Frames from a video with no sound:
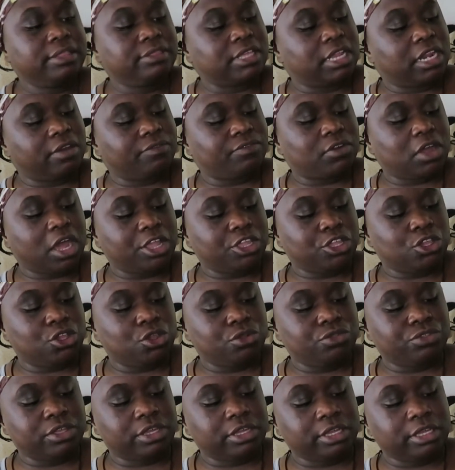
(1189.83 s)
Then I've got you
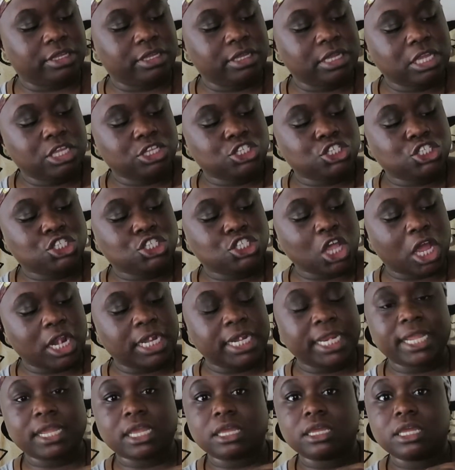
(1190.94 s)
the
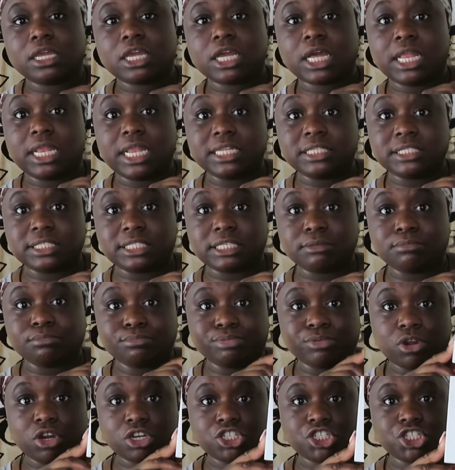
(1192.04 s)
Sonic Cleansing
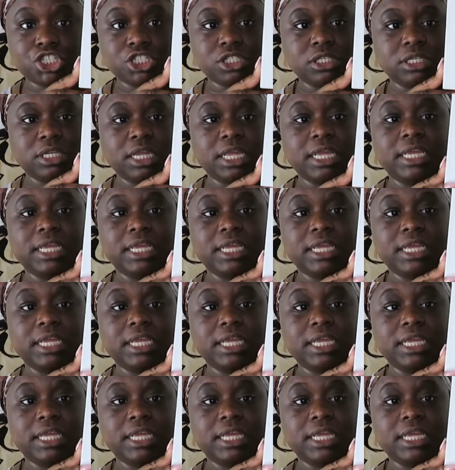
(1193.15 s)
Brush.